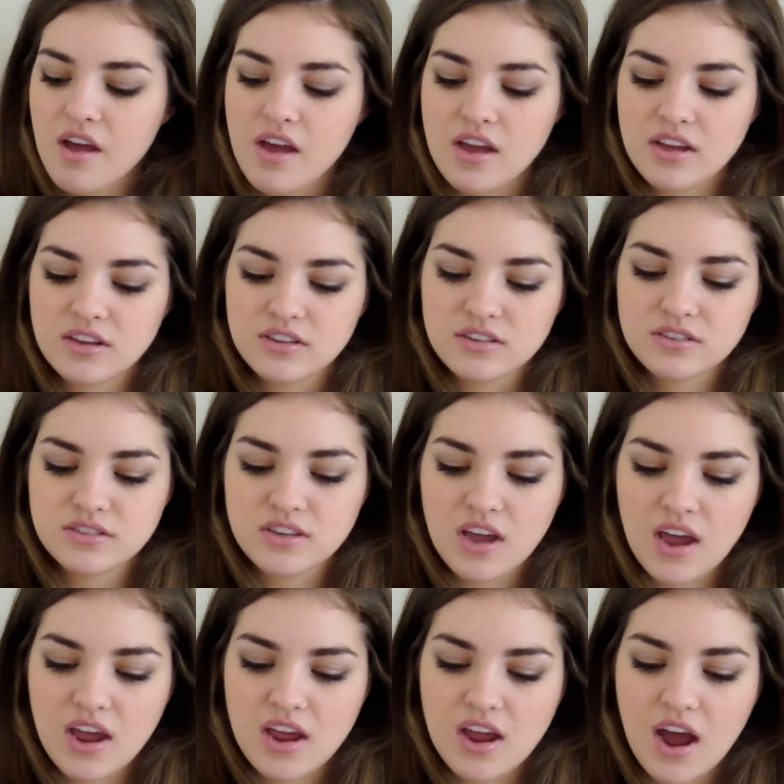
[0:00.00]
is
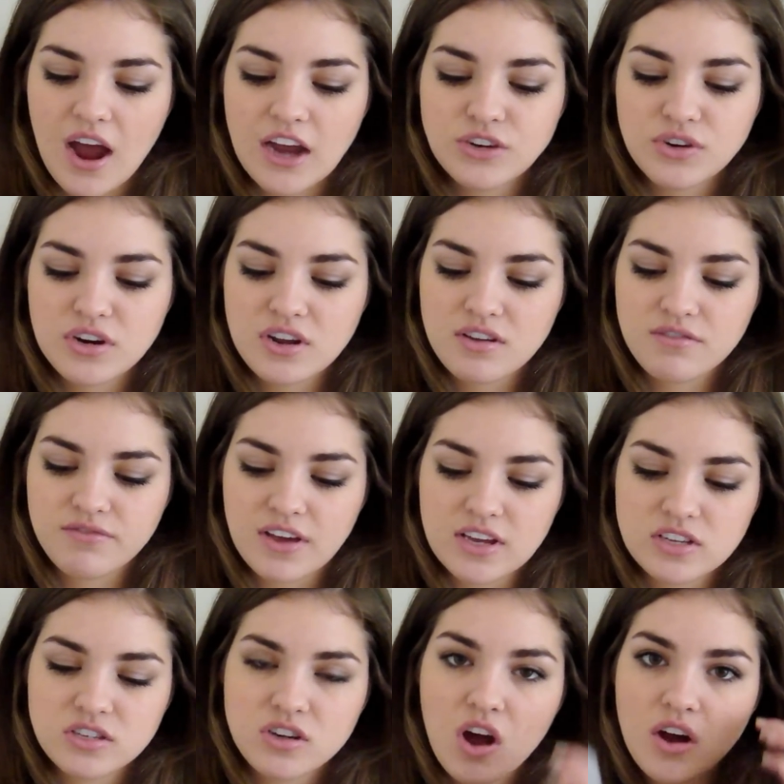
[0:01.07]
a hydrating
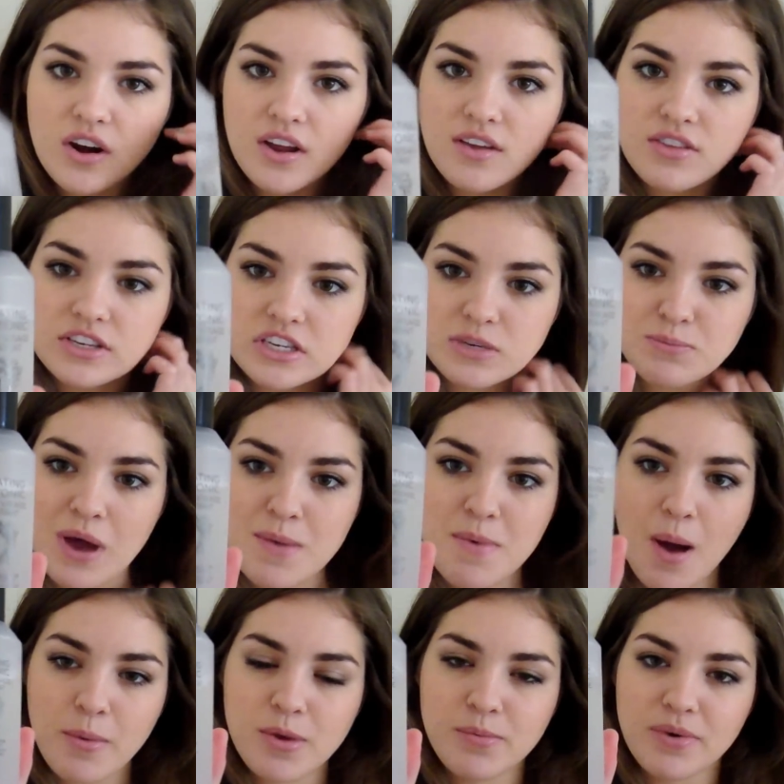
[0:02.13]
face tonic. This is by
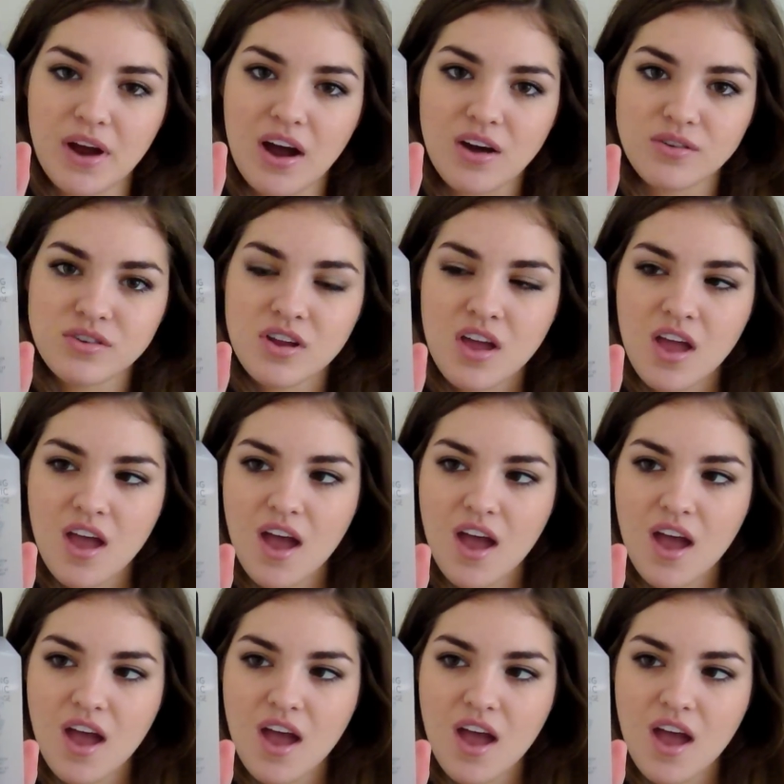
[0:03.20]
Bobbi Brown.